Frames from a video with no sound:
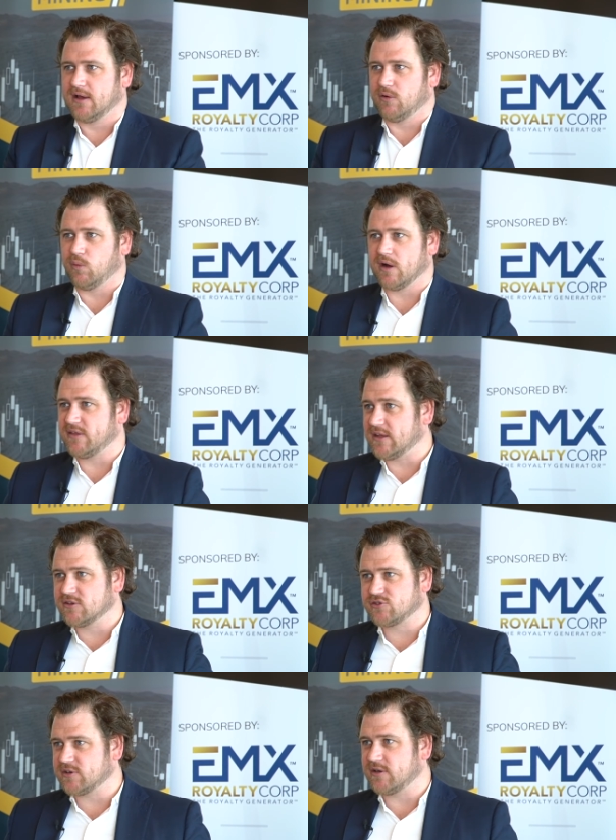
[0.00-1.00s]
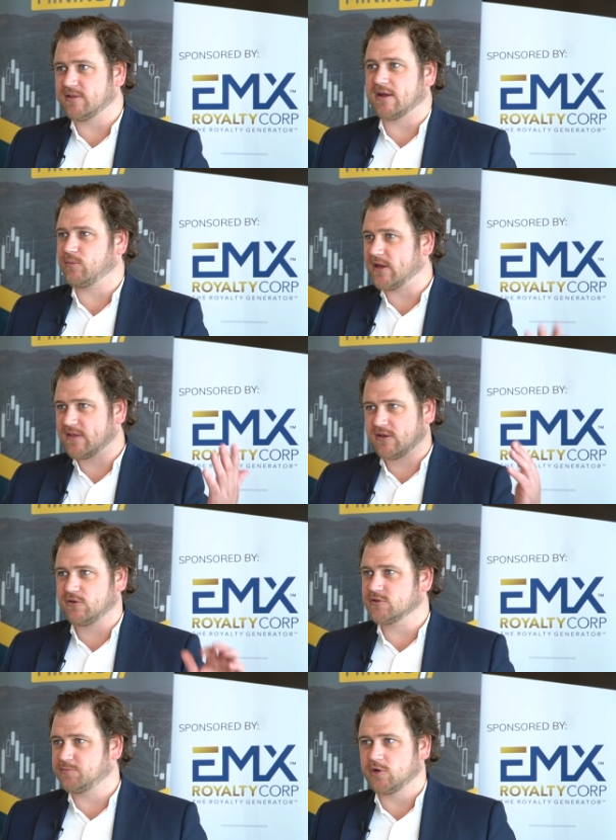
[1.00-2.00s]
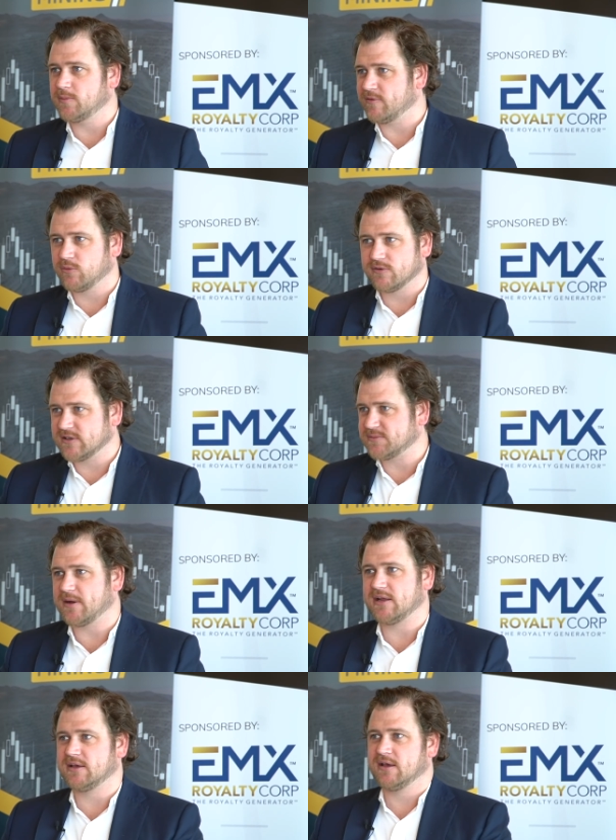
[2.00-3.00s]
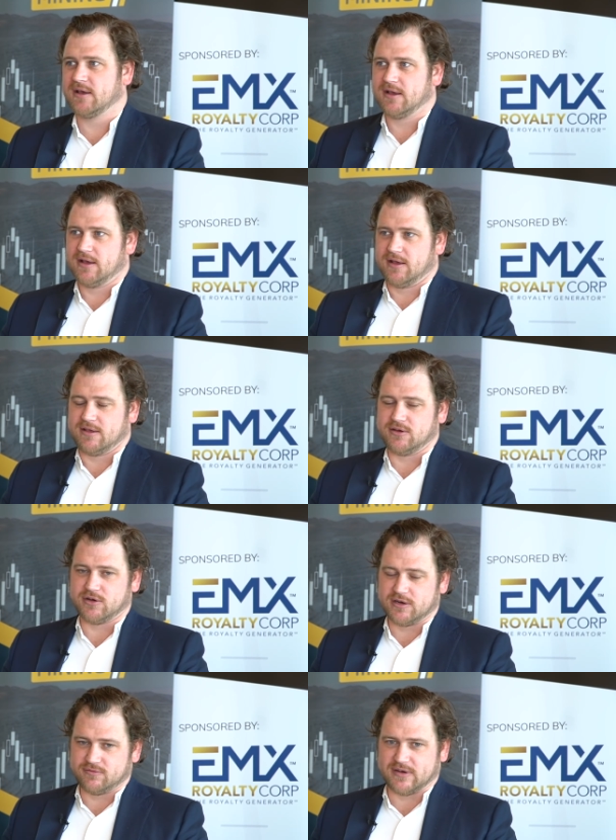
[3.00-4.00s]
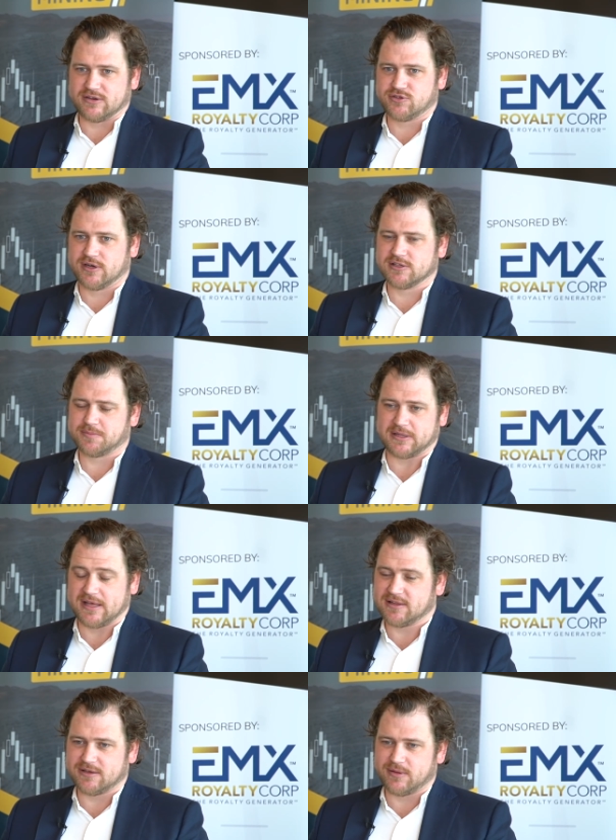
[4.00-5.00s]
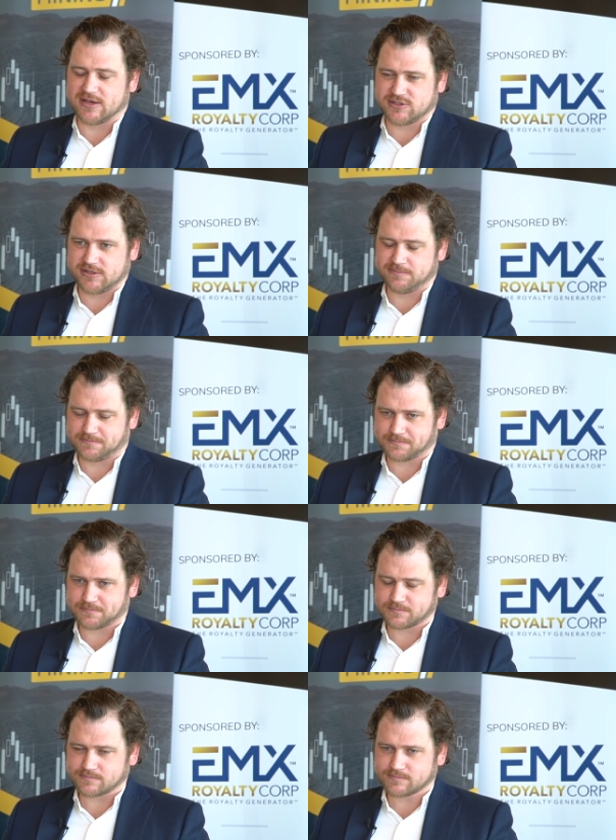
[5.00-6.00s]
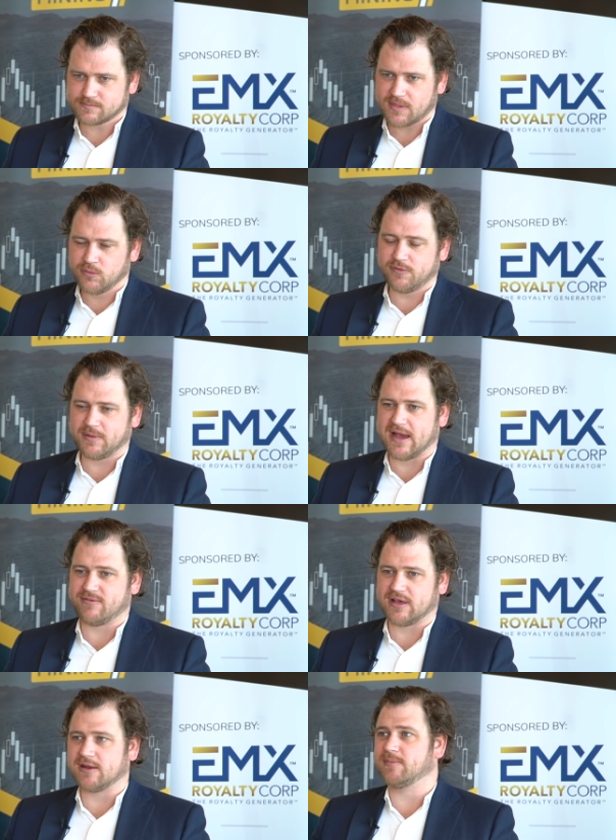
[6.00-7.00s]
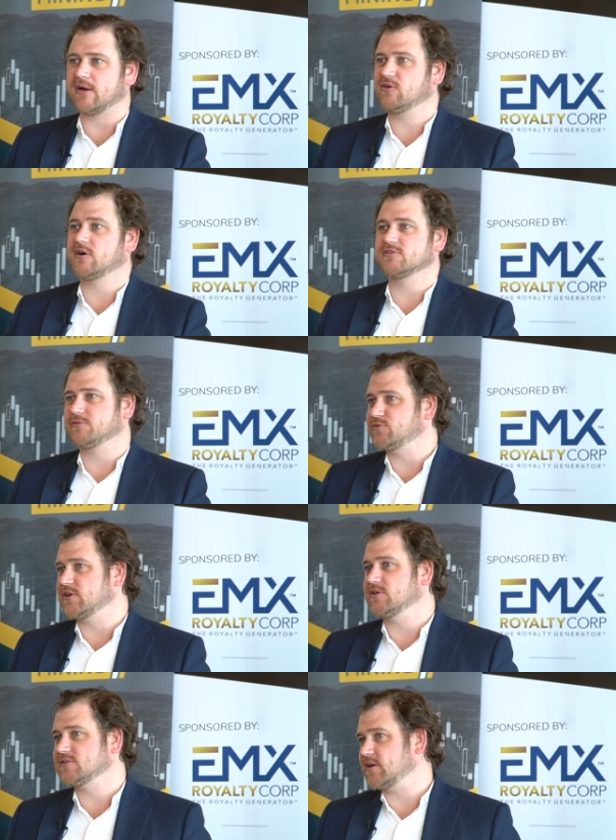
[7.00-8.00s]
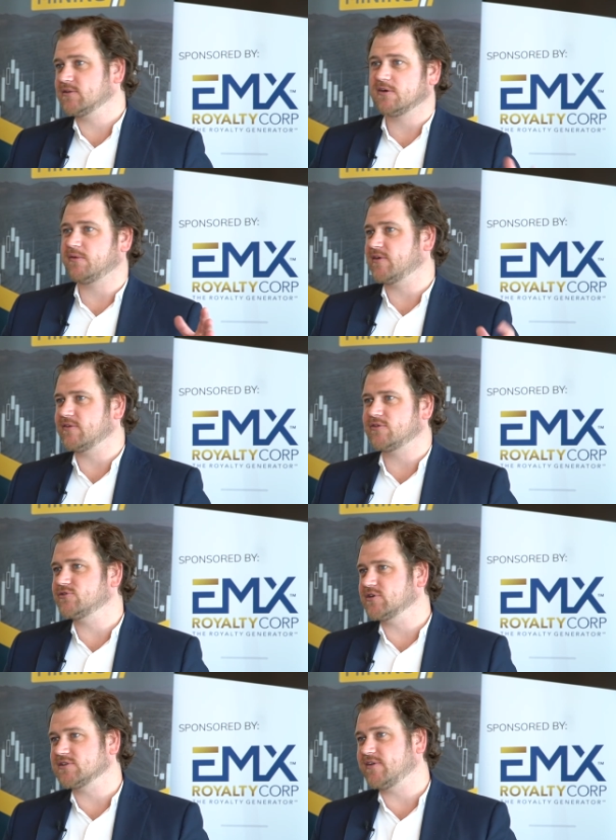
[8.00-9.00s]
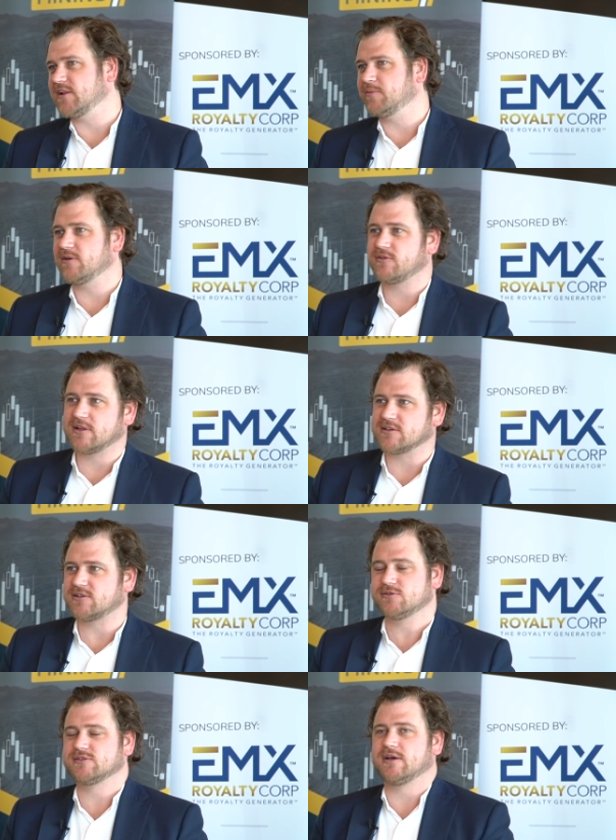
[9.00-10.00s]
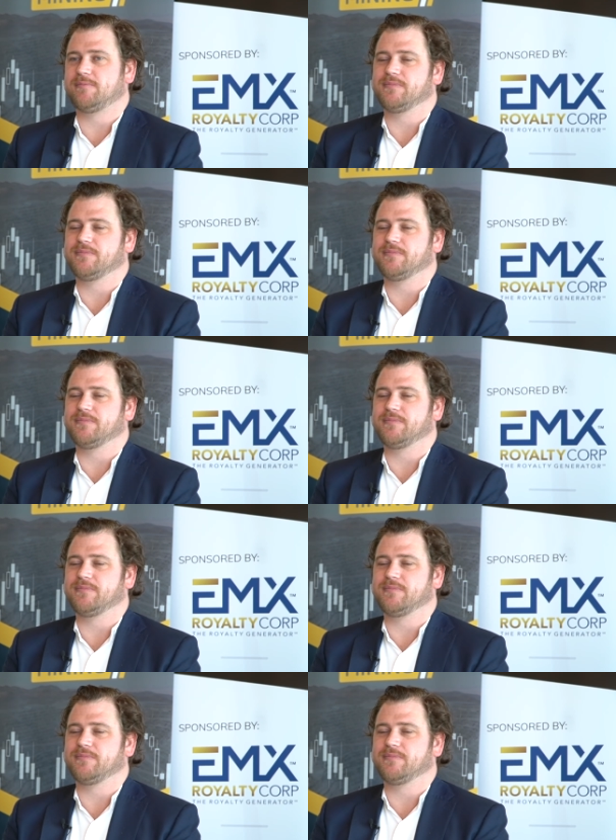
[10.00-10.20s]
where the industry, that we had that huge boom, everyone raised money. You couldn't find drills, but lately we've been having inbound calls from drillers like, look, we've got a few drills available if you'd like to use them.